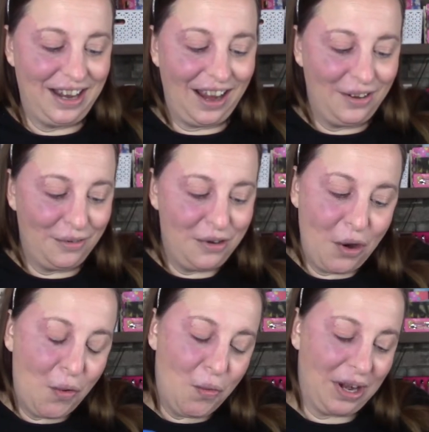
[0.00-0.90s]
I don't
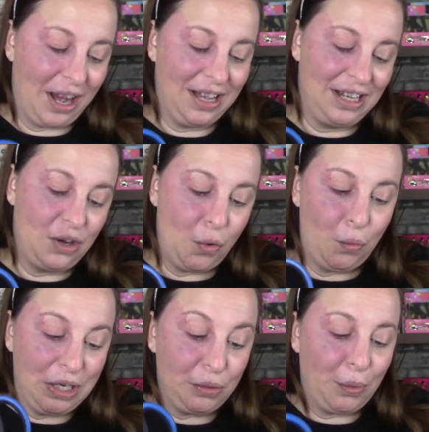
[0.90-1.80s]
know what, I didn't know
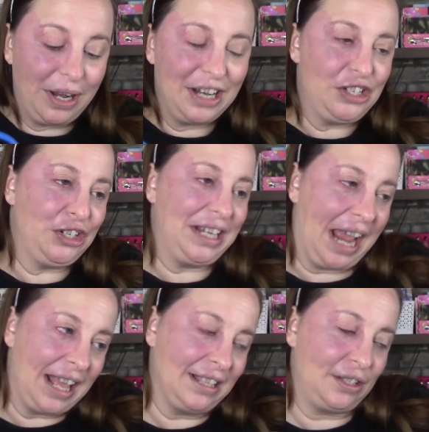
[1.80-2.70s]
which one I should
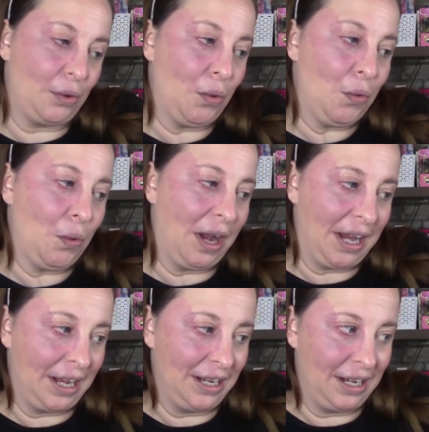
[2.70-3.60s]
get, so I
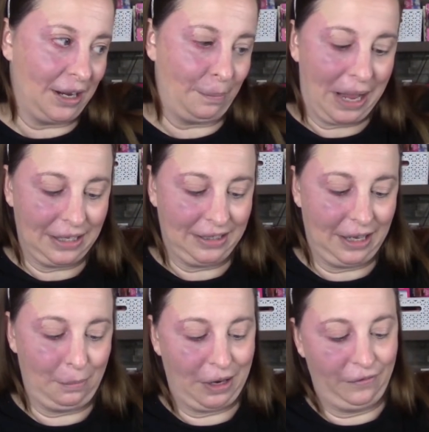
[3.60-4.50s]
ended up
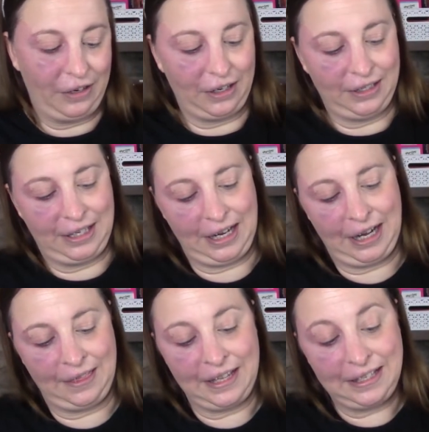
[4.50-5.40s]
asking my fiance,
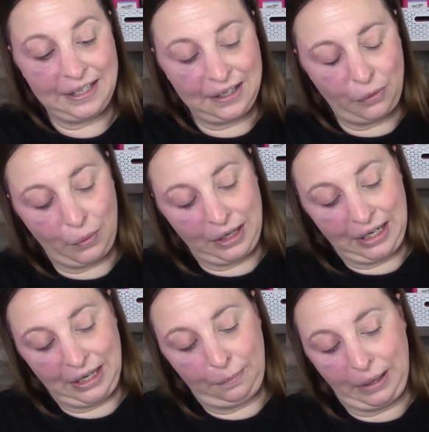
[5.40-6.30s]
and this is the one
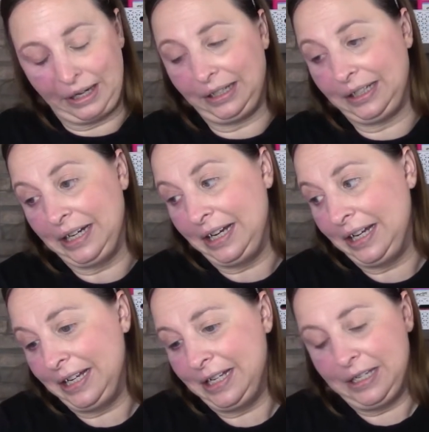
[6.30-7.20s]
he picked.
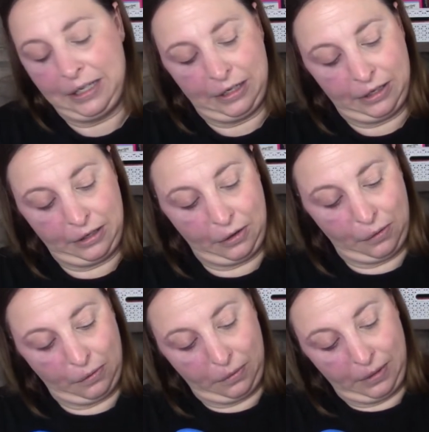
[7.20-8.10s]

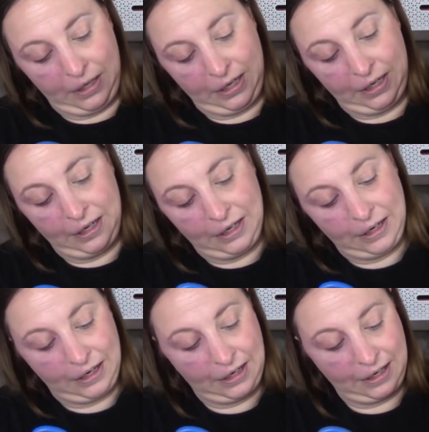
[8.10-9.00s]
So
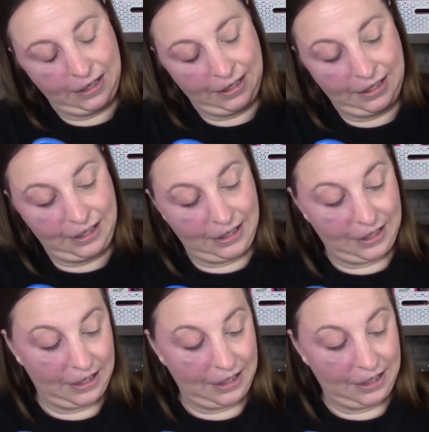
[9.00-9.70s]
that's,